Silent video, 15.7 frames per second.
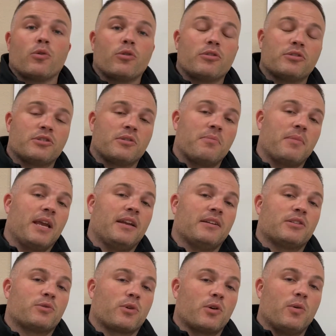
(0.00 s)
orders or
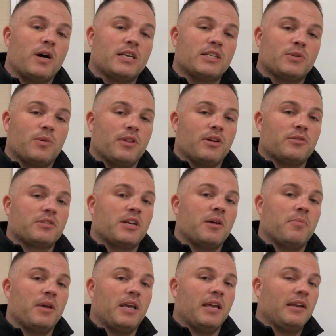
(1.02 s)
maintenance requests when those
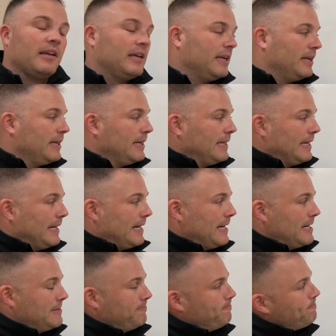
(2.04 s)
come
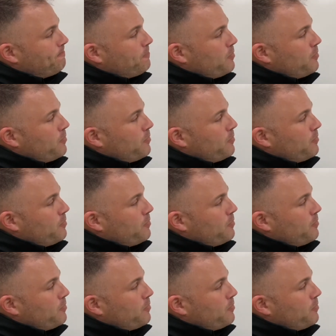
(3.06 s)
in.